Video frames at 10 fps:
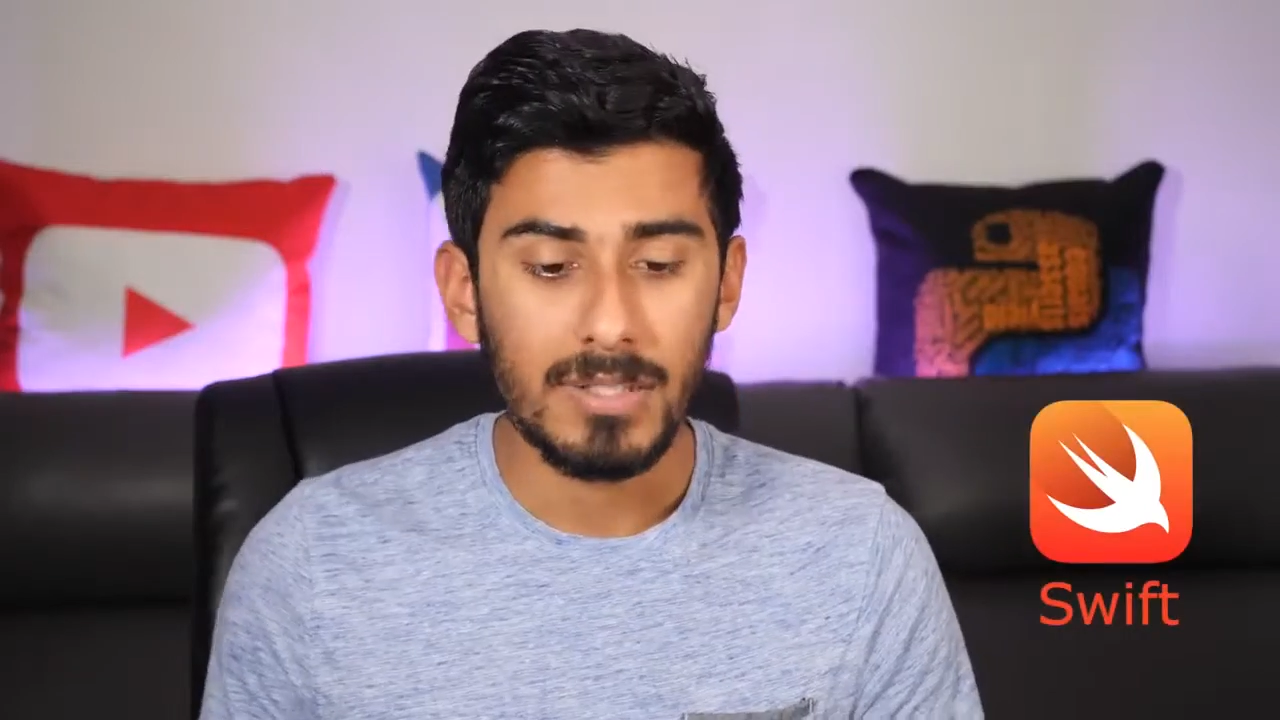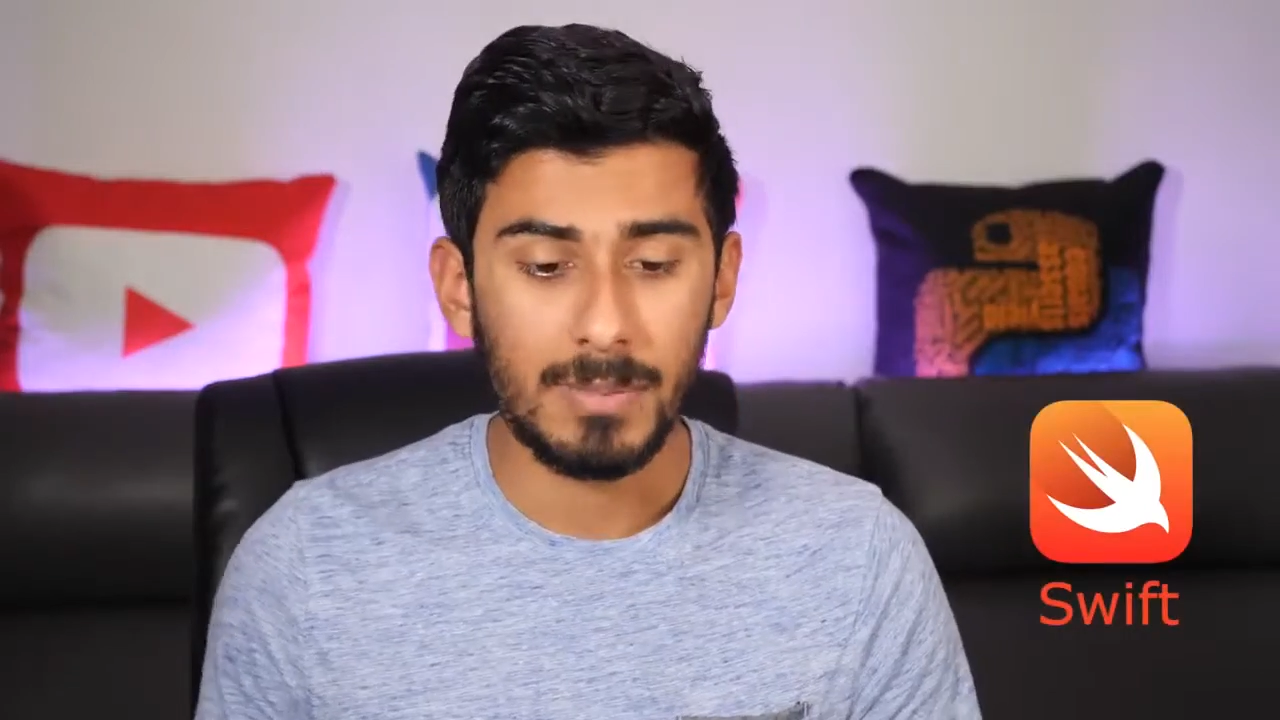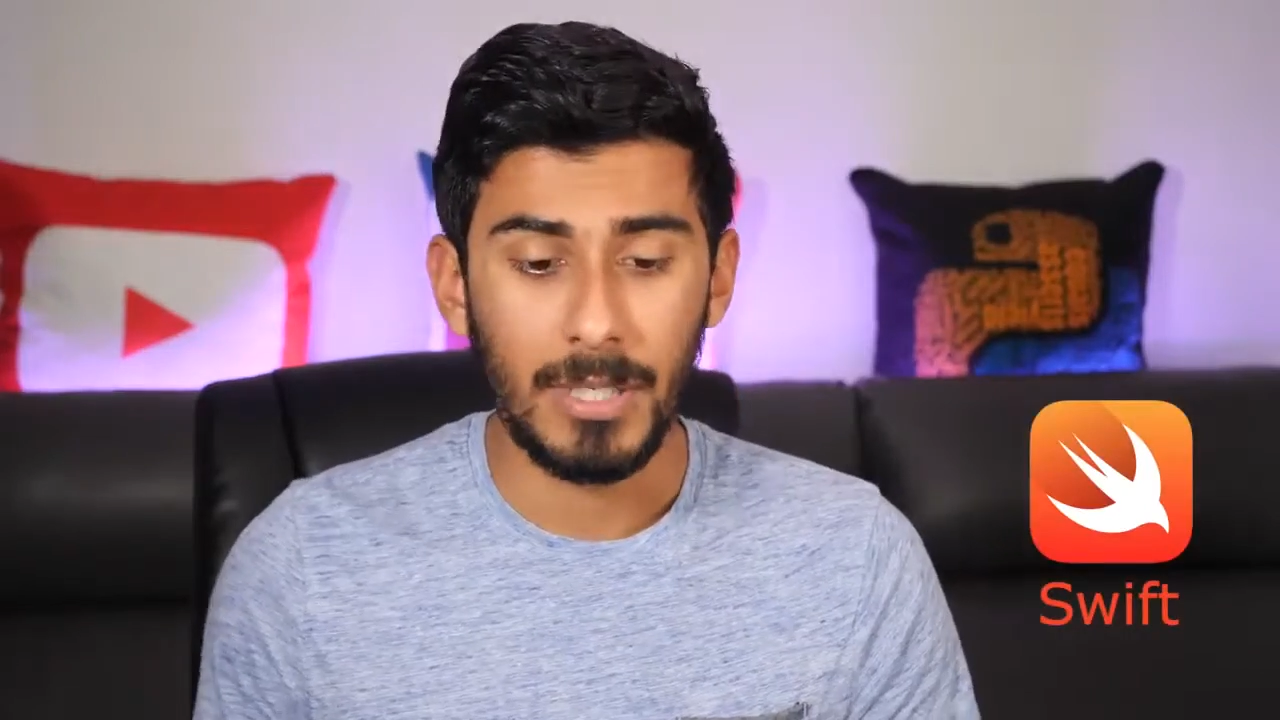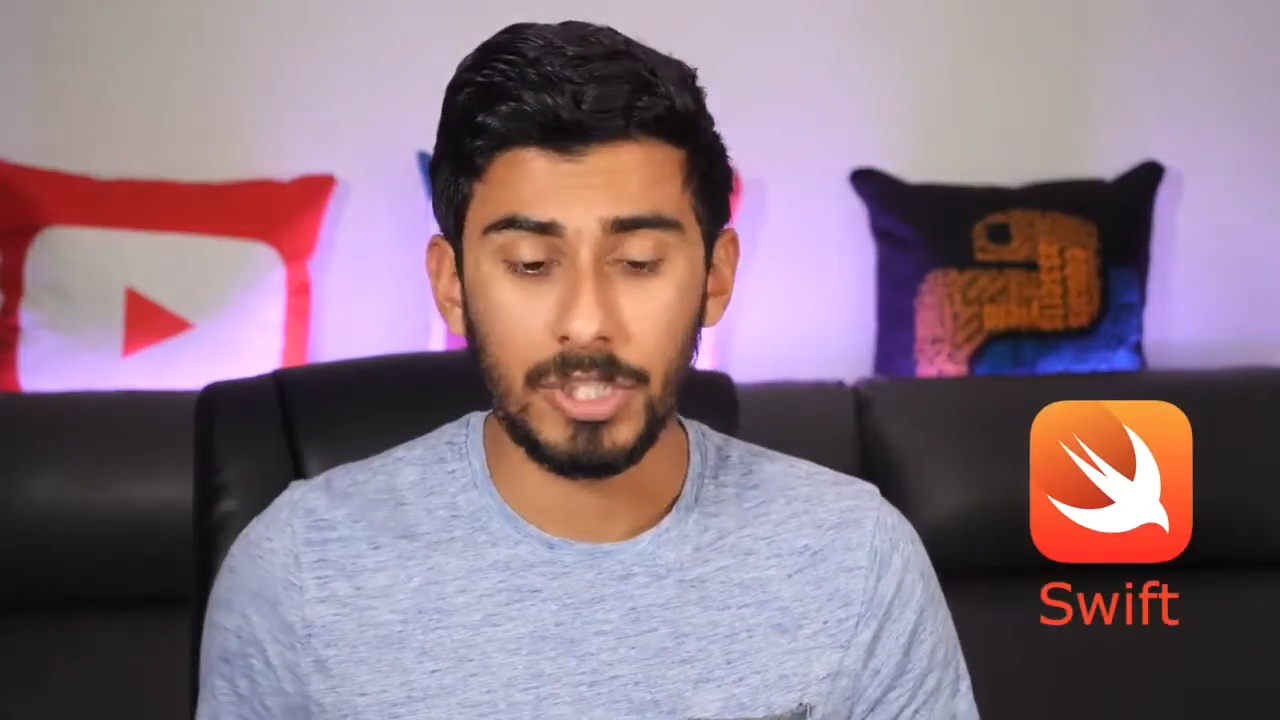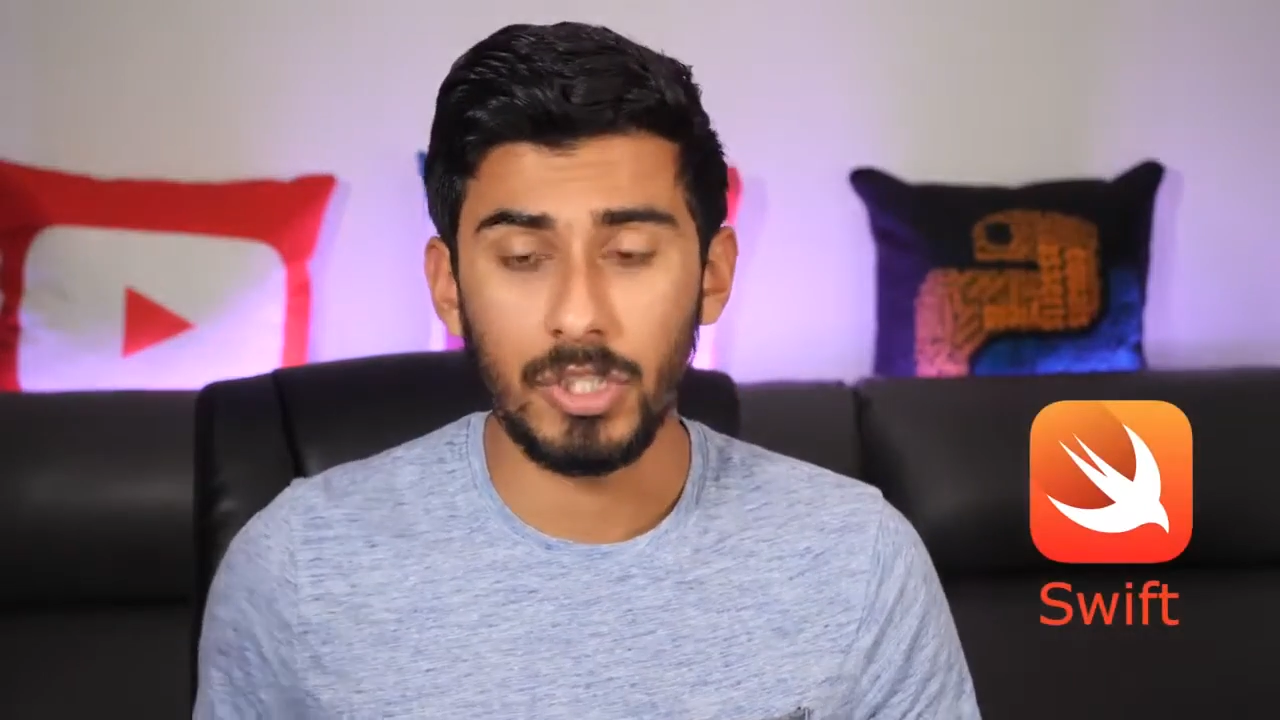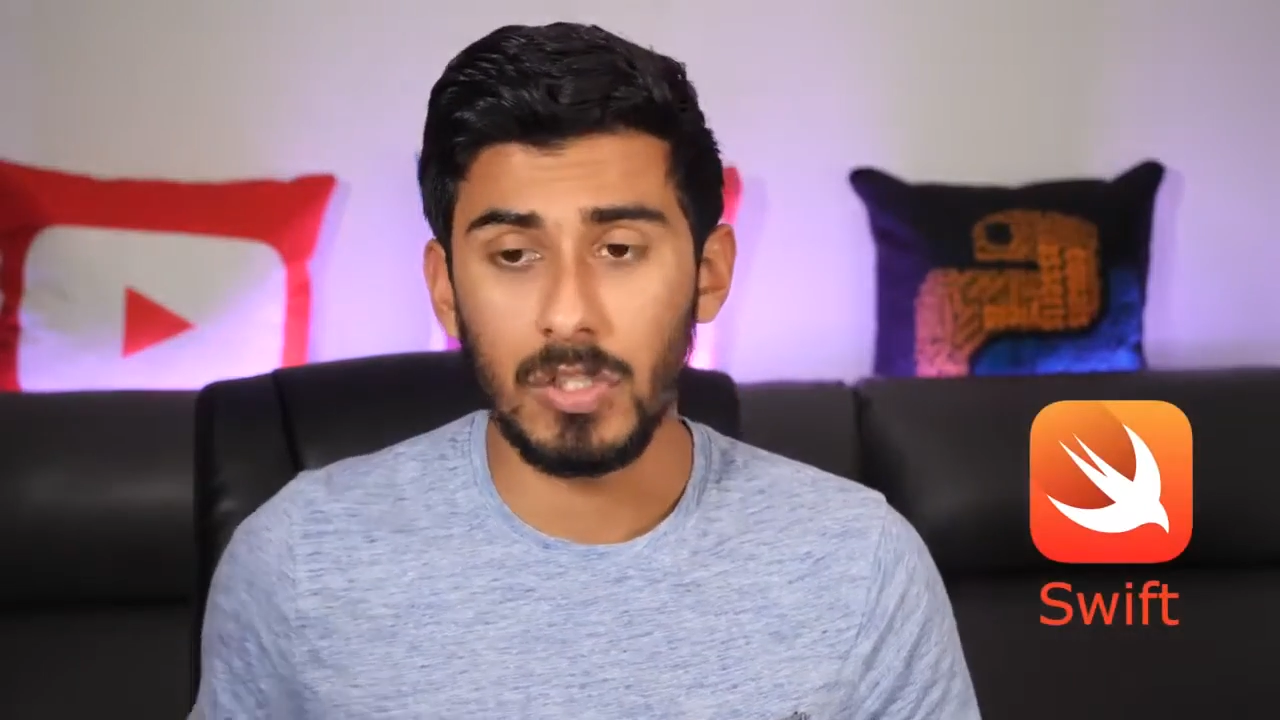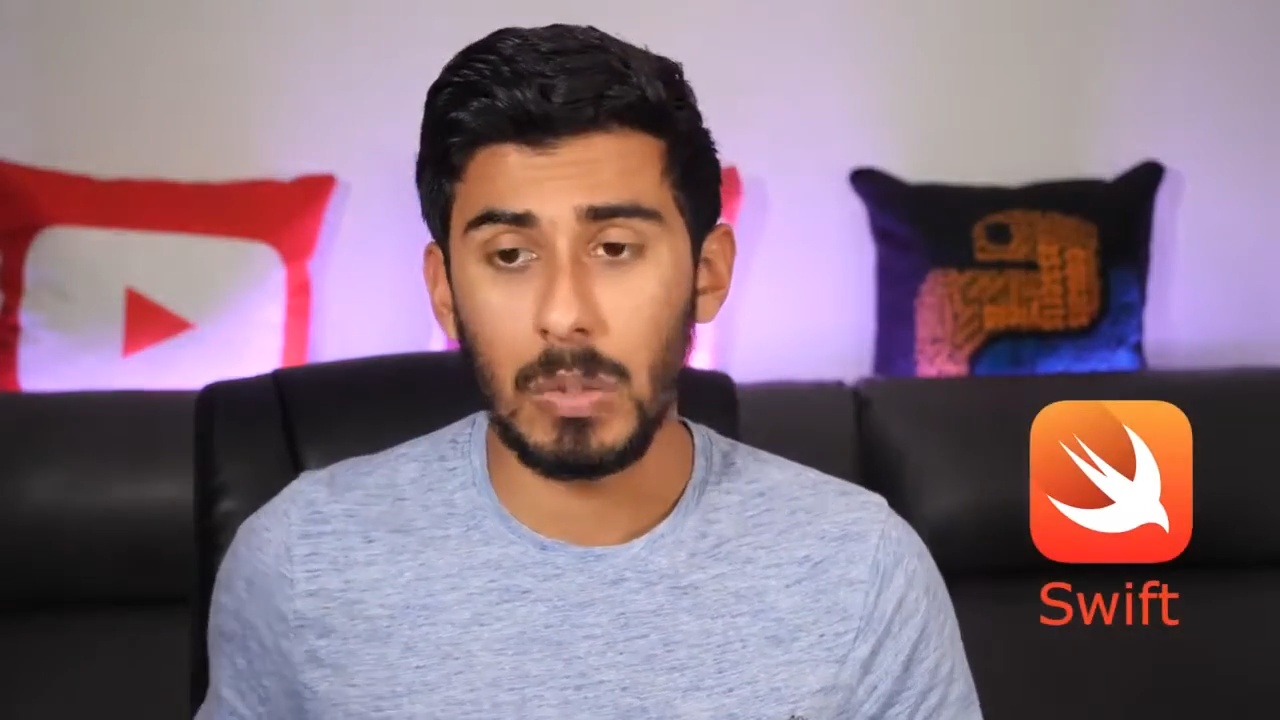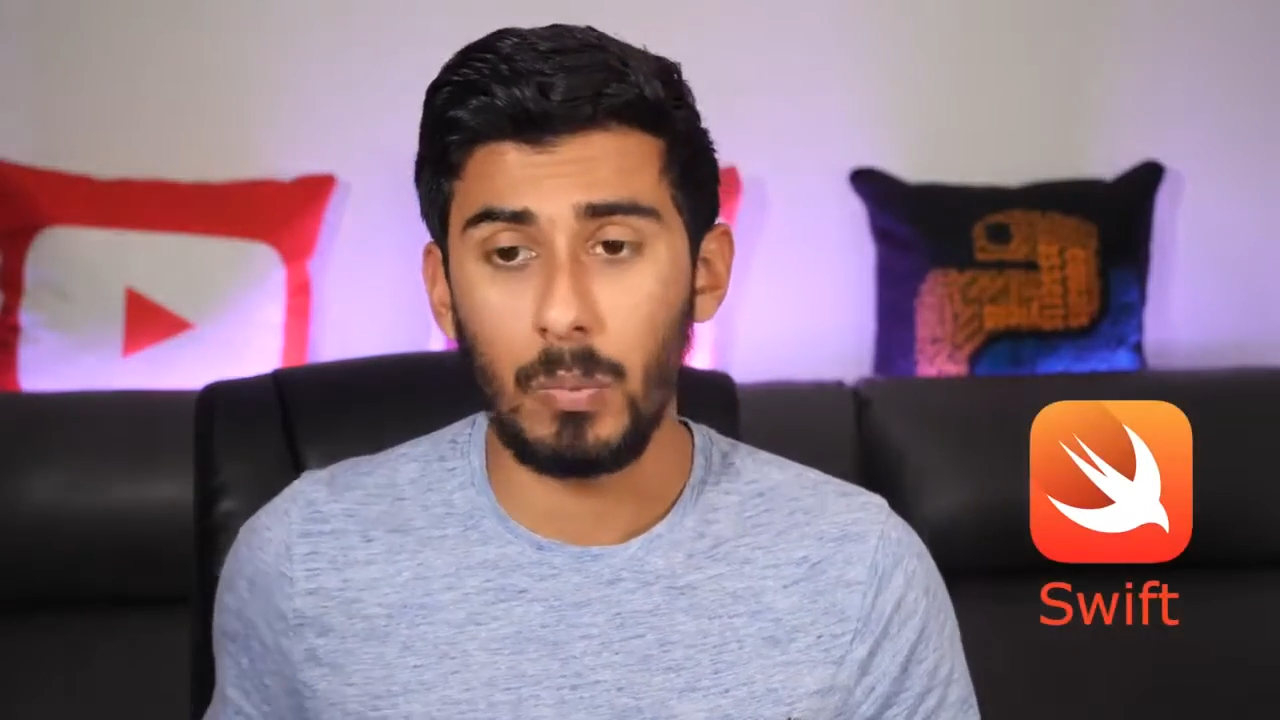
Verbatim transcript: especially